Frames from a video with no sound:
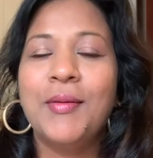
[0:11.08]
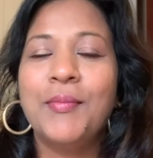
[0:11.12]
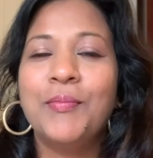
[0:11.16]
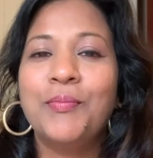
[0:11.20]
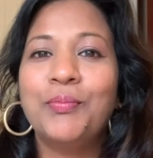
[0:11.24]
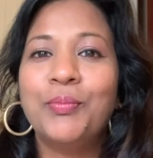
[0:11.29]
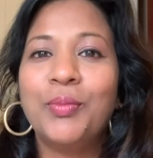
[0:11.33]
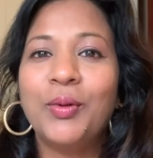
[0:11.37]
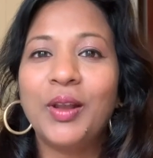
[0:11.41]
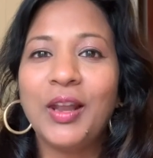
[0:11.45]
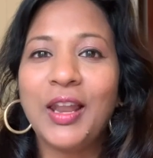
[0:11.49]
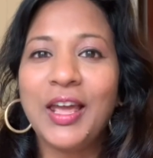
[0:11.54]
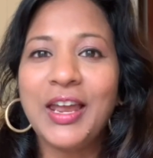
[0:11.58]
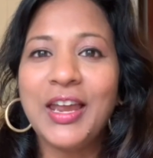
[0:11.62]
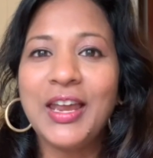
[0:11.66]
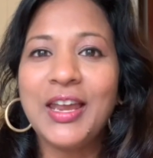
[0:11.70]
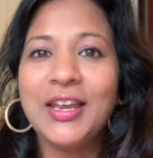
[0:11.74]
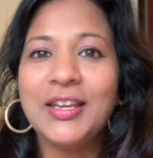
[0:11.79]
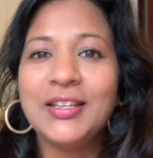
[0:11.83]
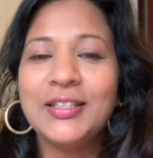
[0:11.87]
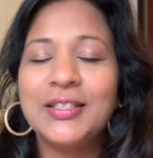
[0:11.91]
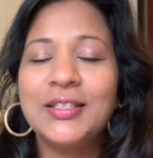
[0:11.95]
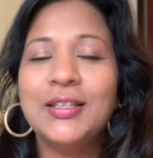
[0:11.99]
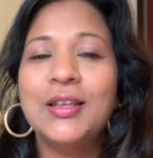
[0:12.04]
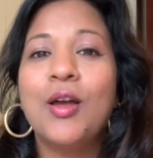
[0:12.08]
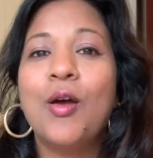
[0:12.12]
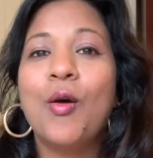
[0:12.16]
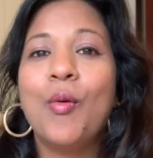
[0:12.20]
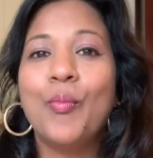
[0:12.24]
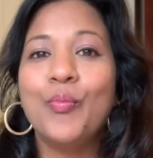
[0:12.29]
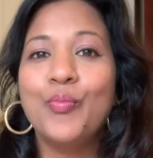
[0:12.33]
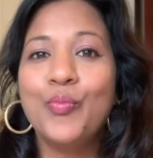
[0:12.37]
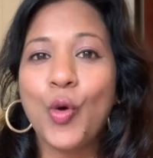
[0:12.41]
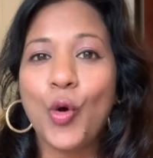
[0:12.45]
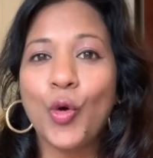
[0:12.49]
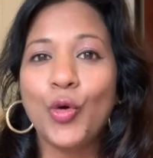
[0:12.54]
plays
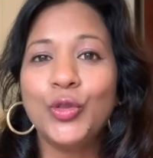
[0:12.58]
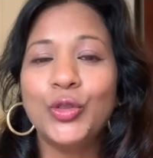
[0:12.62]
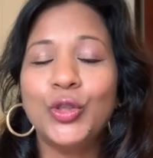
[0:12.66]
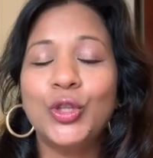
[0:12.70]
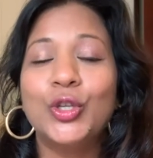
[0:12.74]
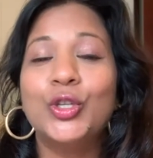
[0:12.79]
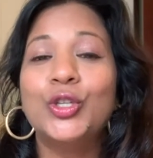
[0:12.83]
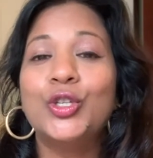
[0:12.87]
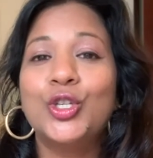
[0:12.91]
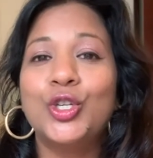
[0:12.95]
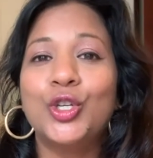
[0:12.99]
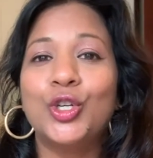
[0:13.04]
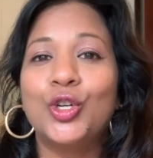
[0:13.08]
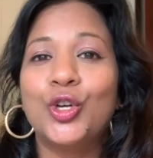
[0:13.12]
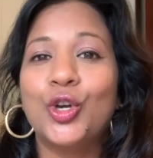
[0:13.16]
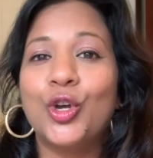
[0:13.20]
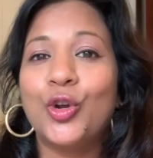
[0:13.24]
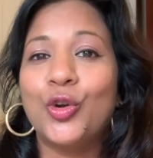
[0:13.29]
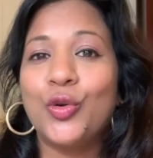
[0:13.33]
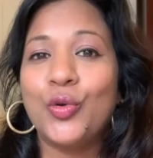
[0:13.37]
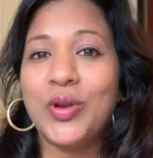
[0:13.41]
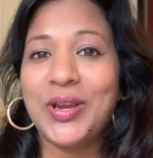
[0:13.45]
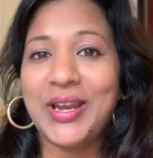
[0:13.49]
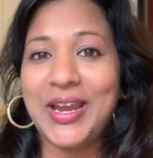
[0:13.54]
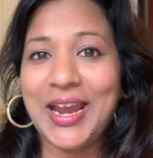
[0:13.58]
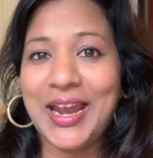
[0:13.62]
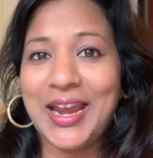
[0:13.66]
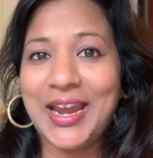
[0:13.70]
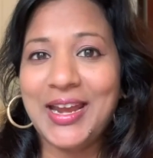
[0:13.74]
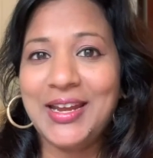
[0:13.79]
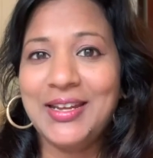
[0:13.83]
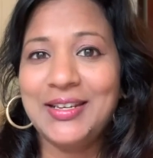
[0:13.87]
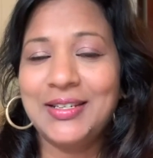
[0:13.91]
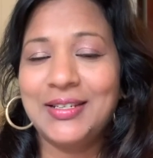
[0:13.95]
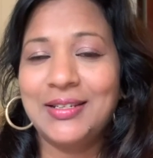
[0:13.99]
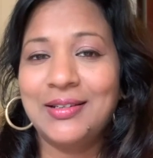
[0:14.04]
both to
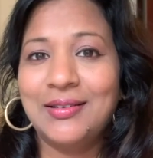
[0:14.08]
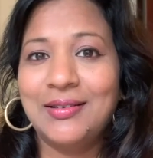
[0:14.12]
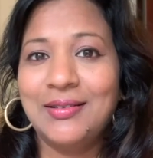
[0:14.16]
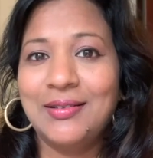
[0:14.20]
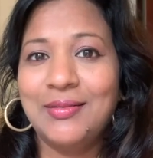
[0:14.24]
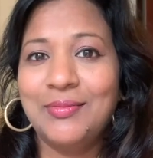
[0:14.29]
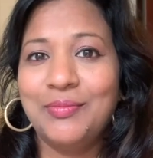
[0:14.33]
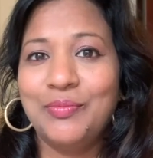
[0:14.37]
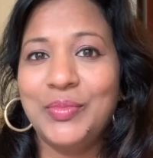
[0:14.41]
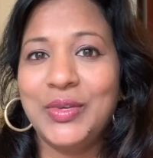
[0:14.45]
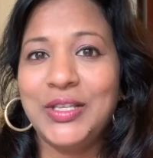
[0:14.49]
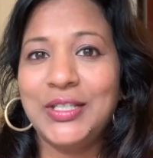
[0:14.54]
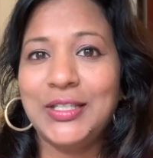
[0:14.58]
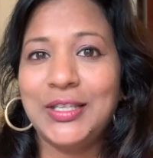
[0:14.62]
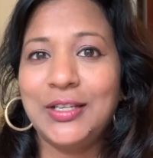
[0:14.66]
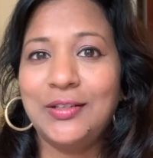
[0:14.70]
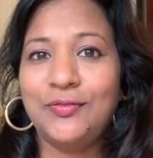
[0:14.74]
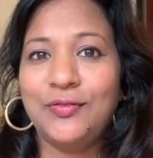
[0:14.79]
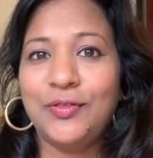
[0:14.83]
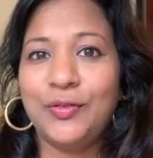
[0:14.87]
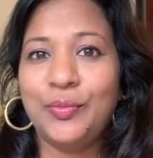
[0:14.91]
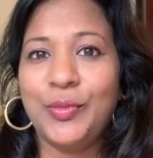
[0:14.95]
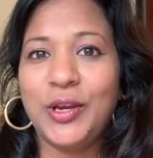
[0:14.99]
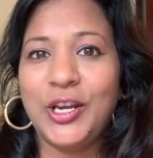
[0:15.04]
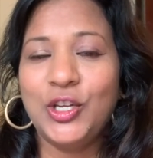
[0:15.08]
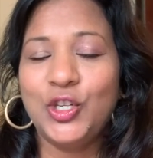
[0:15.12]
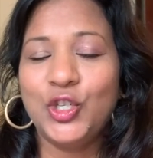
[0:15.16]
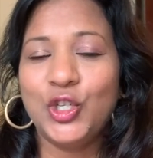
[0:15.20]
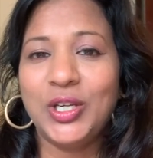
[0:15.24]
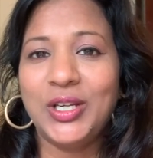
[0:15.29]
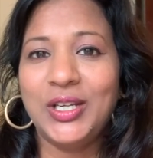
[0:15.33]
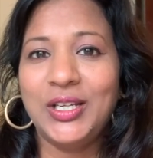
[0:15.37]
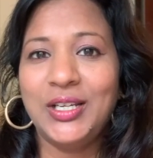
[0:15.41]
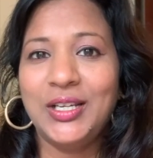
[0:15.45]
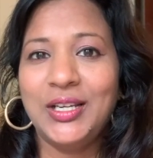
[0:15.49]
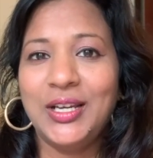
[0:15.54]
create
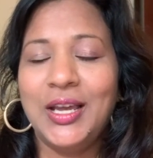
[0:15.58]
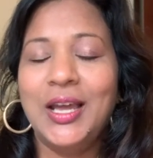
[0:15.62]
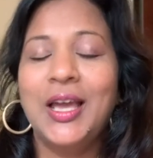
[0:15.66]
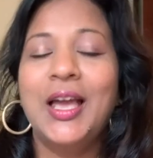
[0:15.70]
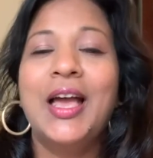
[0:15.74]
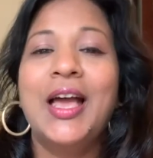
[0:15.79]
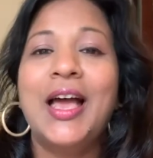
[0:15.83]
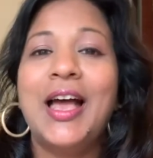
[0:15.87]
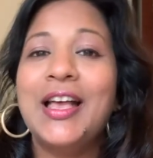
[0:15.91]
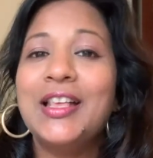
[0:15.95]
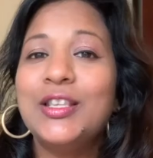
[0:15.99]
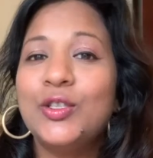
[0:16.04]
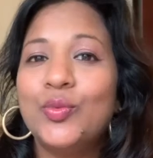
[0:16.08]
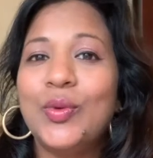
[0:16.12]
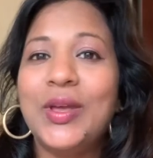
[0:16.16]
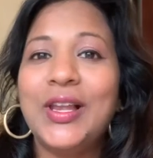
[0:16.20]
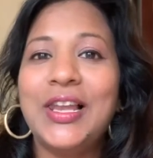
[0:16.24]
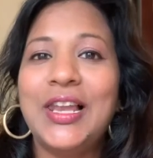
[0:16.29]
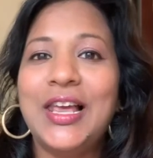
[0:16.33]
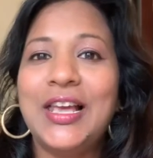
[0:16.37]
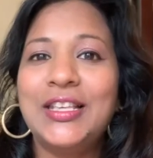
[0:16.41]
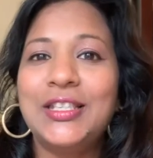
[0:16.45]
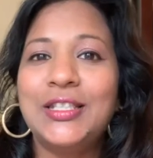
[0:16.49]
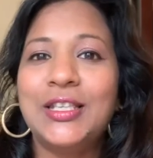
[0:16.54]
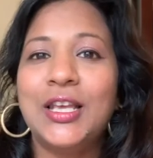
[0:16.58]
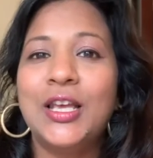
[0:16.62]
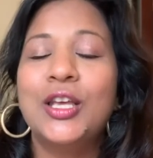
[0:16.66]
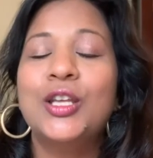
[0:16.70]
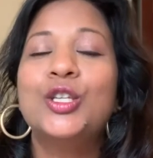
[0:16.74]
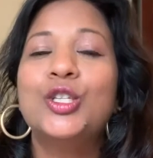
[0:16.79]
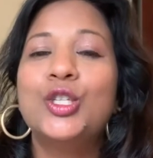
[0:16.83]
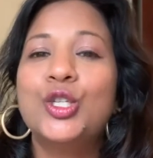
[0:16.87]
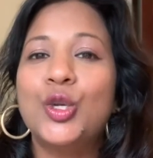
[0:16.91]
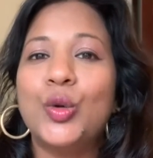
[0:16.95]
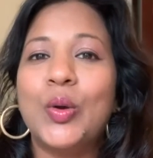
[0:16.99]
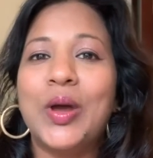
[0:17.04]
misinformation as well as
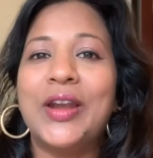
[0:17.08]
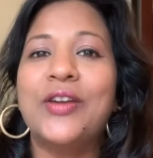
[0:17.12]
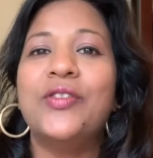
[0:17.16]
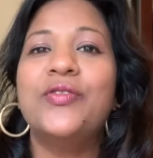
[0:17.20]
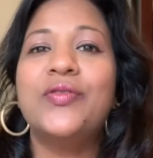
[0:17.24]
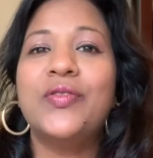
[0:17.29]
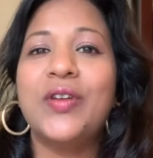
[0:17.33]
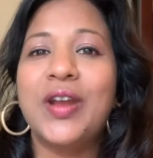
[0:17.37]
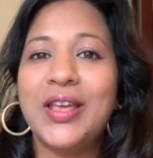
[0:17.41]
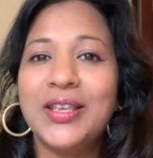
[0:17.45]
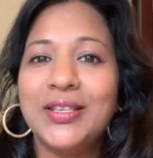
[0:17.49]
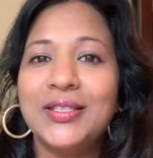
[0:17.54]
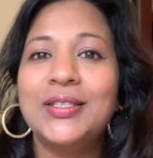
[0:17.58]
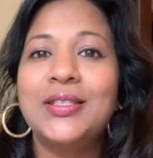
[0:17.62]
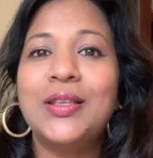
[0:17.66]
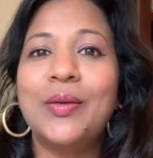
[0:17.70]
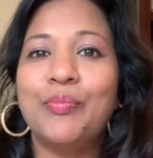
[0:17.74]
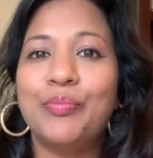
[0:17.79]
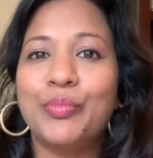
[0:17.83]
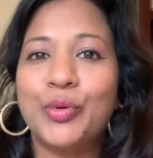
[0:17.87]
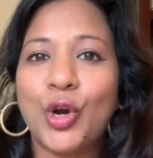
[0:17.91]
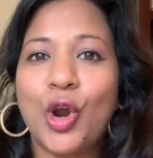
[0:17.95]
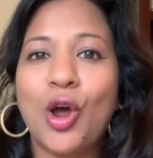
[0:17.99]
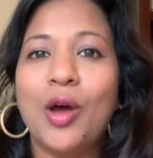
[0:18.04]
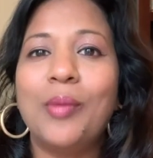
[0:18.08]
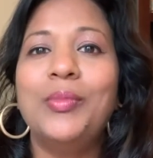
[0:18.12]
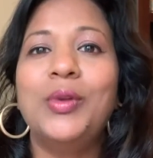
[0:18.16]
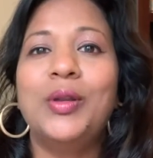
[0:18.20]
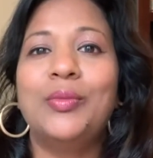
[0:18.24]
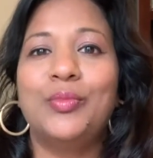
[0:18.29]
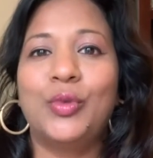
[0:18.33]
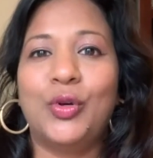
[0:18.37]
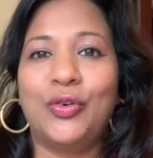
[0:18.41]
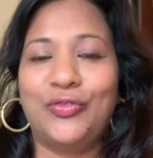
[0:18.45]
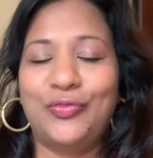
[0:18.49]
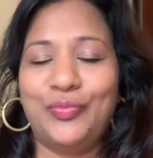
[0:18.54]
to address the
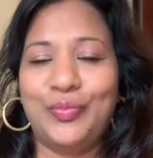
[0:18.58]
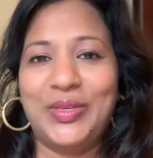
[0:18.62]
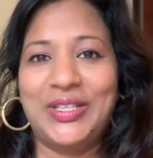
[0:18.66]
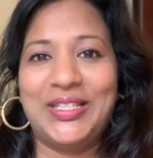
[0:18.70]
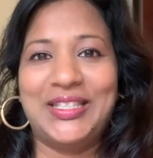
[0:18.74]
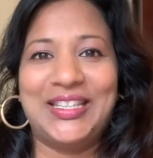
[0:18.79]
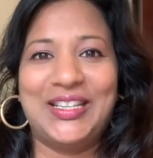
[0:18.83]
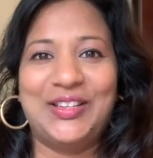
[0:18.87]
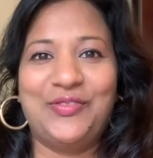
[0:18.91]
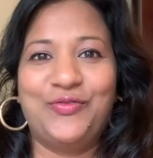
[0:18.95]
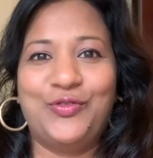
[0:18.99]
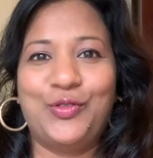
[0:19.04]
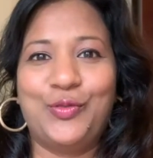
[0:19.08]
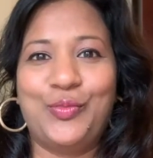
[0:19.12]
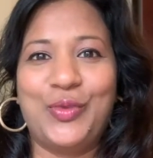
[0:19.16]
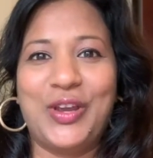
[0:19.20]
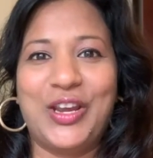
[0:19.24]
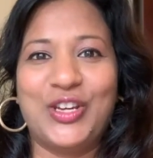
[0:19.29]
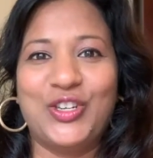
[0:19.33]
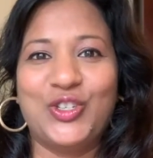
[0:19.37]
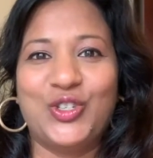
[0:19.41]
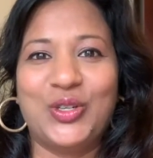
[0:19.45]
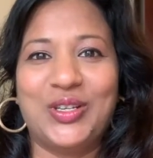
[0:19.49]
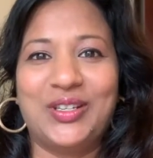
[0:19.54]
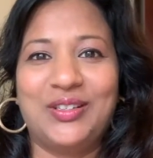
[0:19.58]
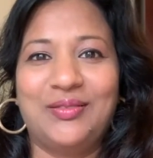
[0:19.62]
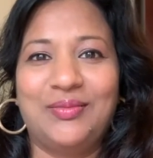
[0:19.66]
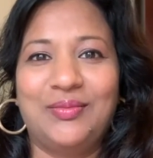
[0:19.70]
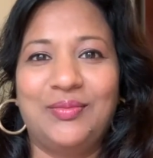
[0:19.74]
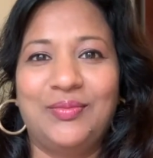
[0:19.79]
problem of misinformation.